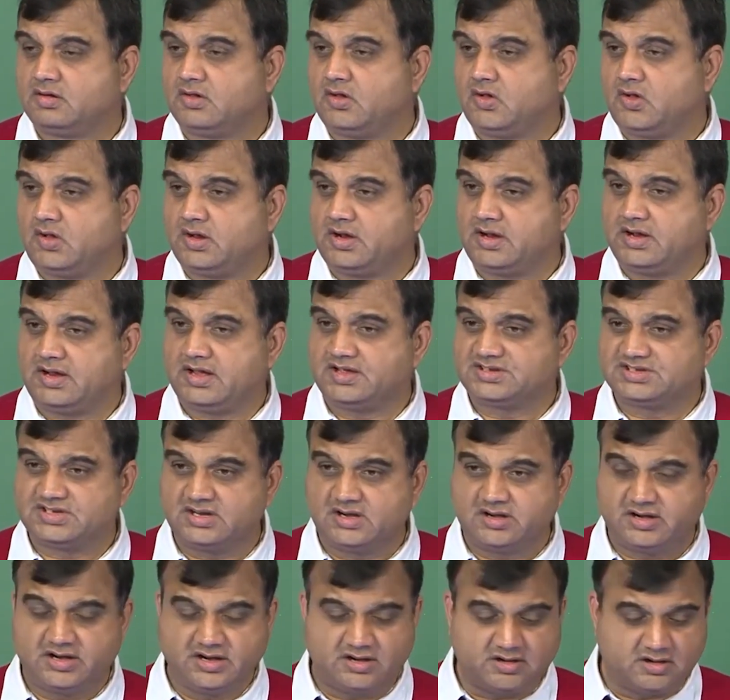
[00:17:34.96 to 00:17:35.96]
or an
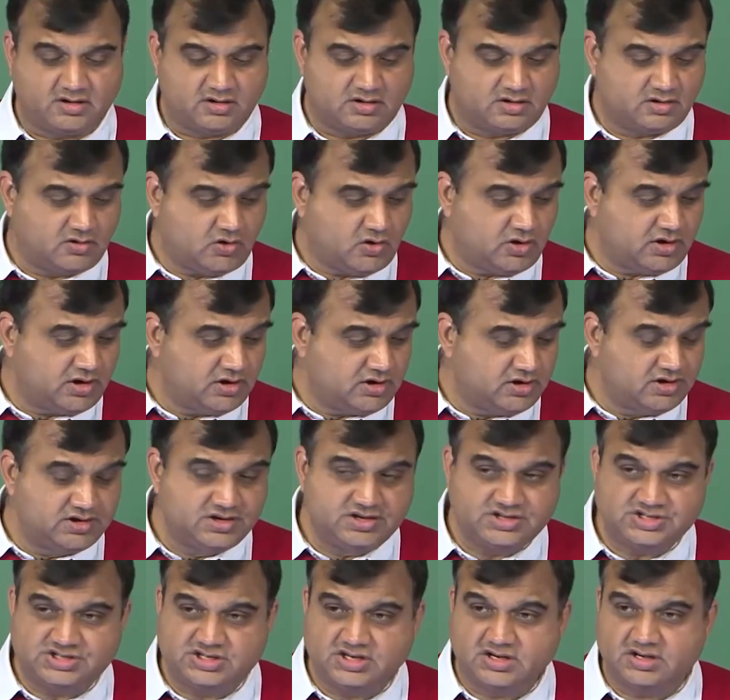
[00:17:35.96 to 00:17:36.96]
accelerator or an
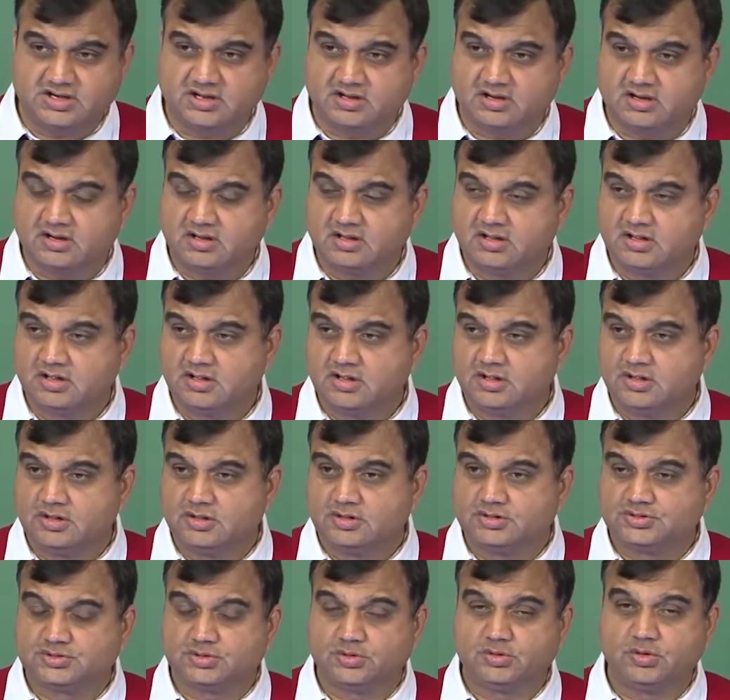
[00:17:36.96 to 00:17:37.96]
initiator.
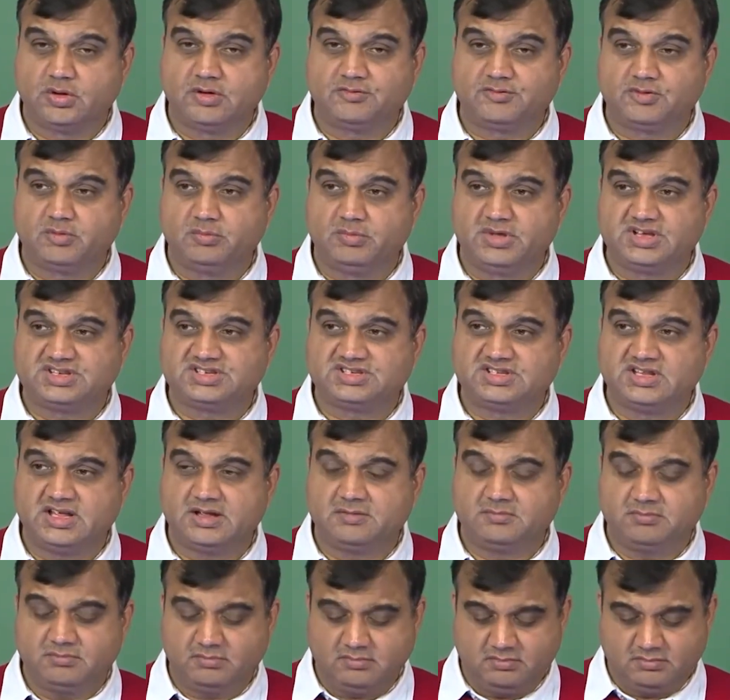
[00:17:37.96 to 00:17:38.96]
So, you have to mix
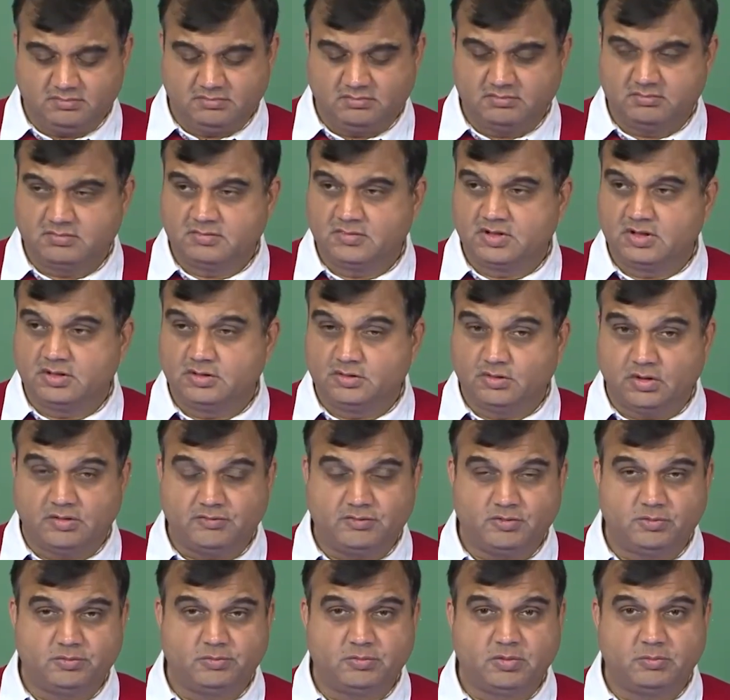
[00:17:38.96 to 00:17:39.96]
them, you have
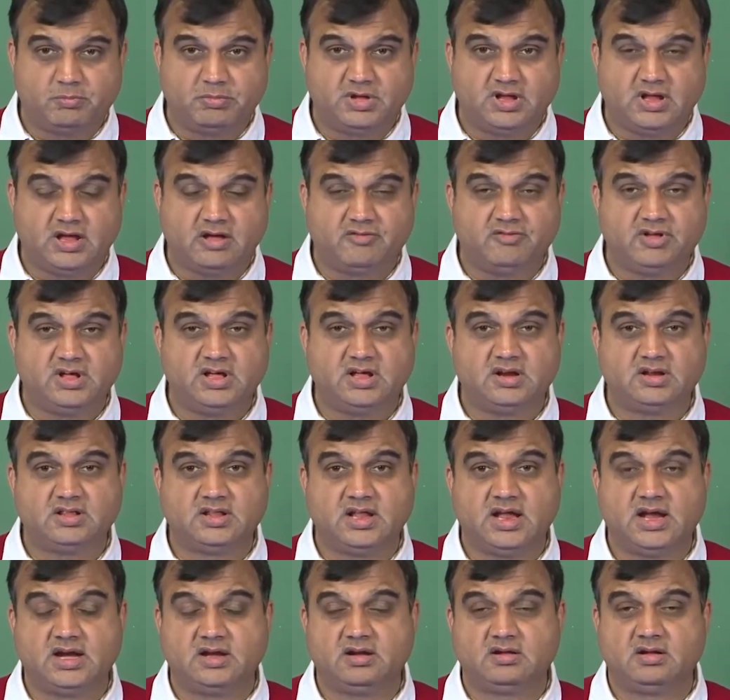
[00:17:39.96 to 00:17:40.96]
to be aware
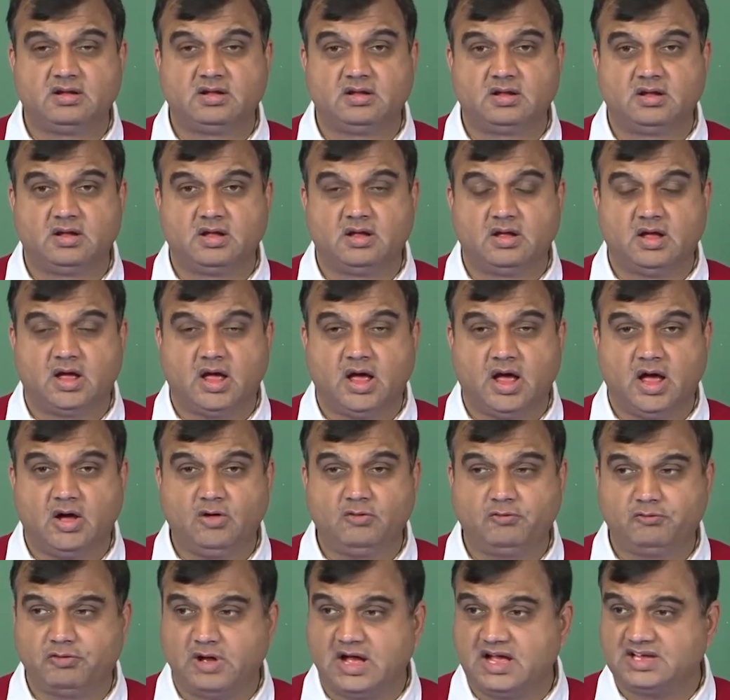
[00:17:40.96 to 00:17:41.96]
that how
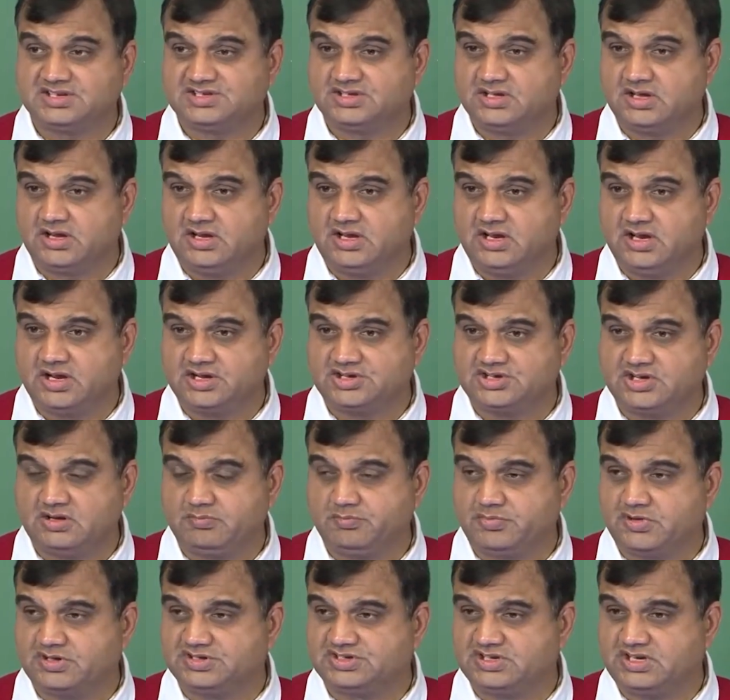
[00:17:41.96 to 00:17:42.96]
fast the reaction
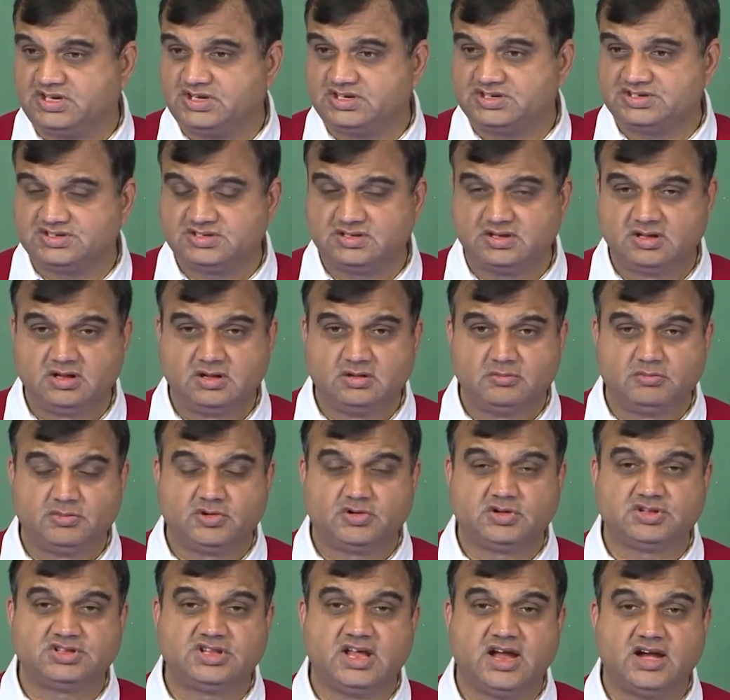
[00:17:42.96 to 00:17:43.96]
proceeds,
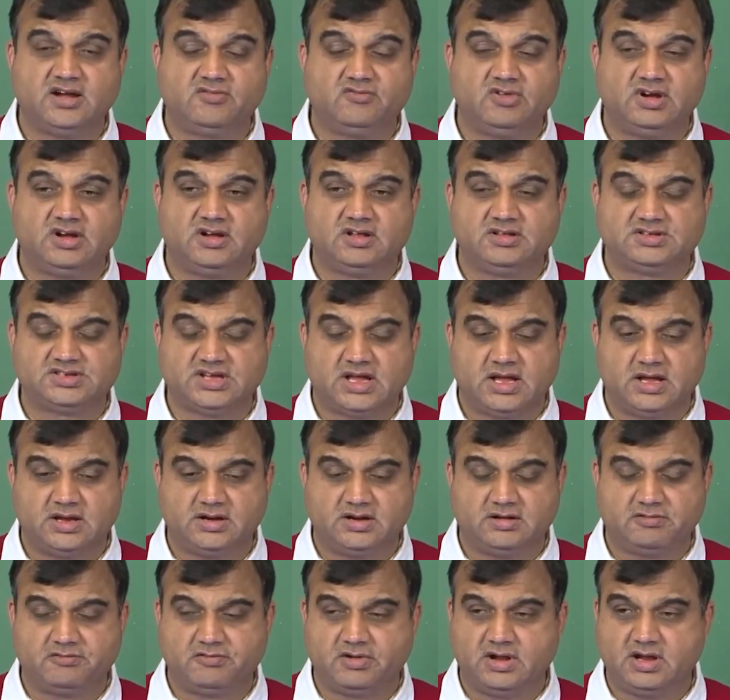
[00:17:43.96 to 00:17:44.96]
because that will
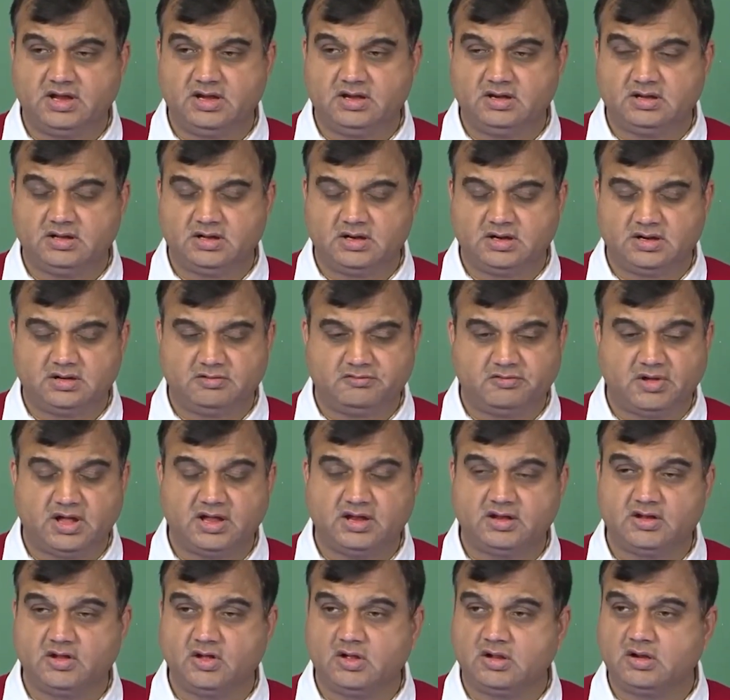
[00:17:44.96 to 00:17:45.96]

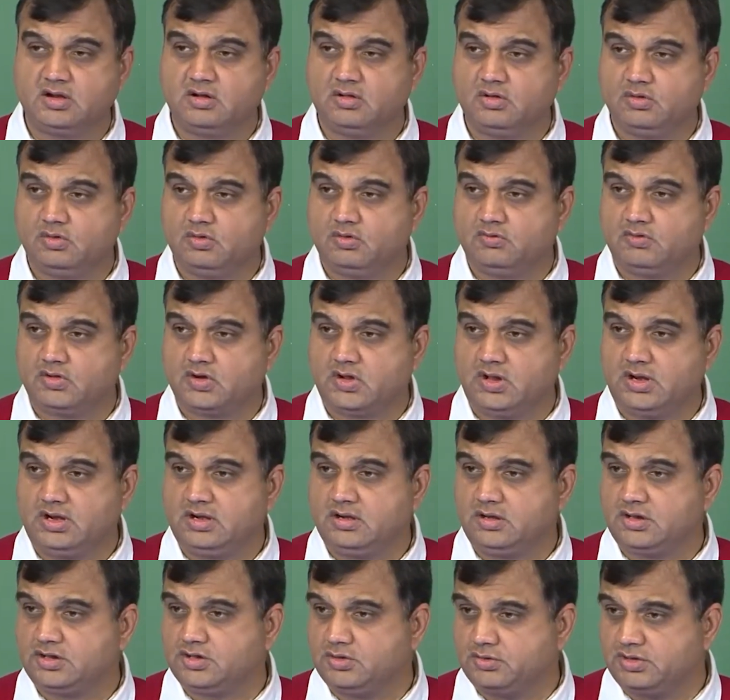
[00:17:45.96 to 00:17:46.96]
define your overall
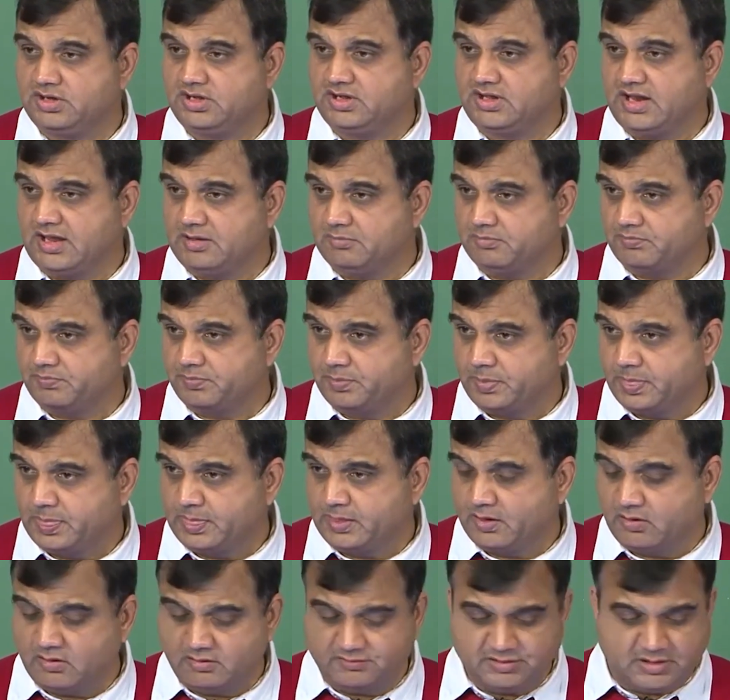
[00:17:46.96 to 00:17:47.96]
curing time
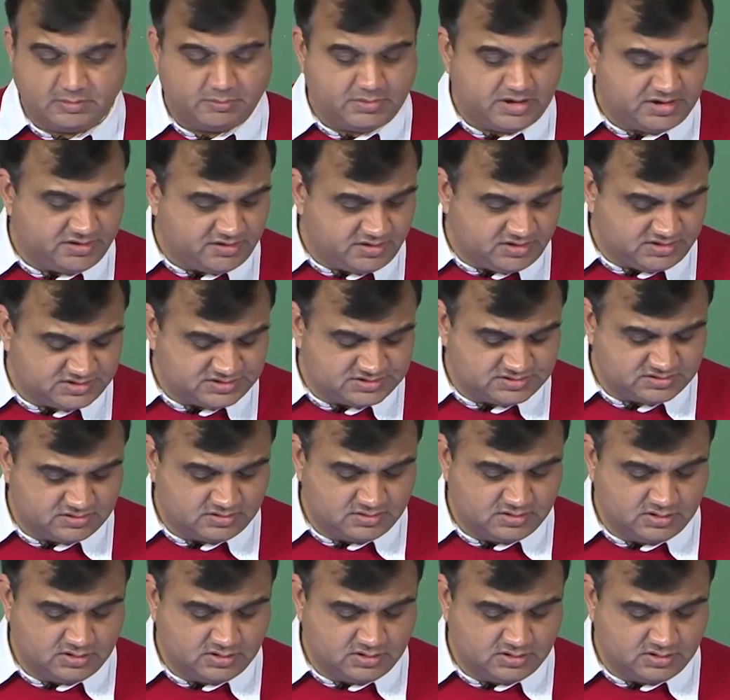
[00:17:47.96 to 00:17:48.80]
of the matrix.